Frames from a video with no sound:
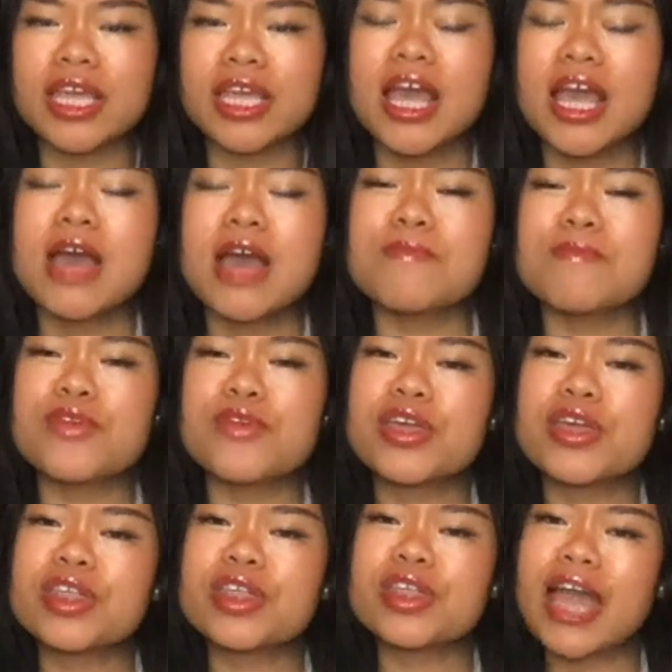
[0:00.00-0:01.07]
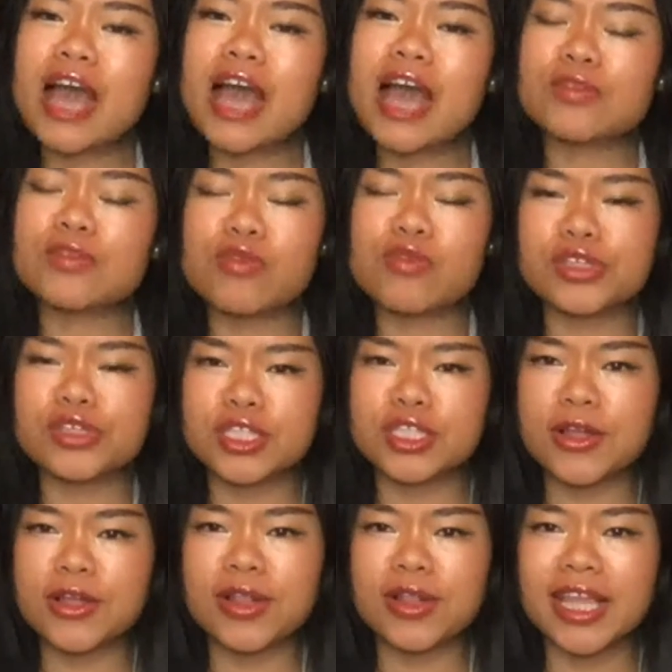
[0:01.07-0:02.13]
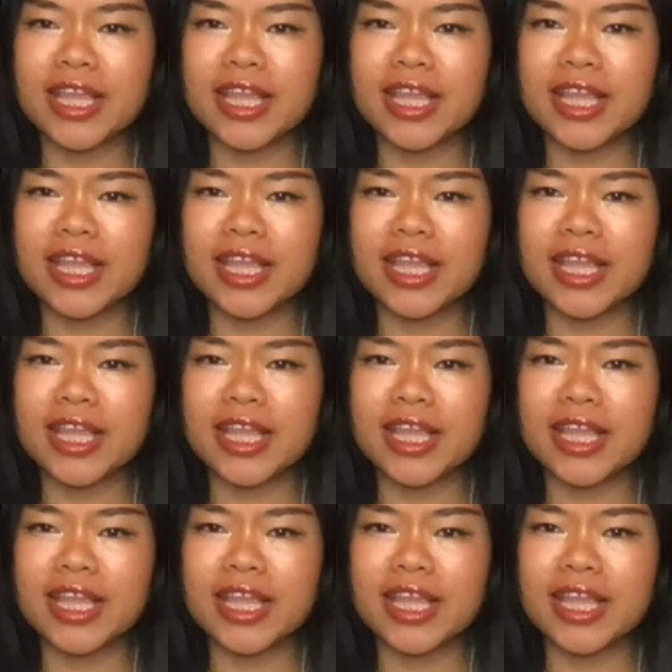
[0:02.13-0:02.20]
breathe out more slowly,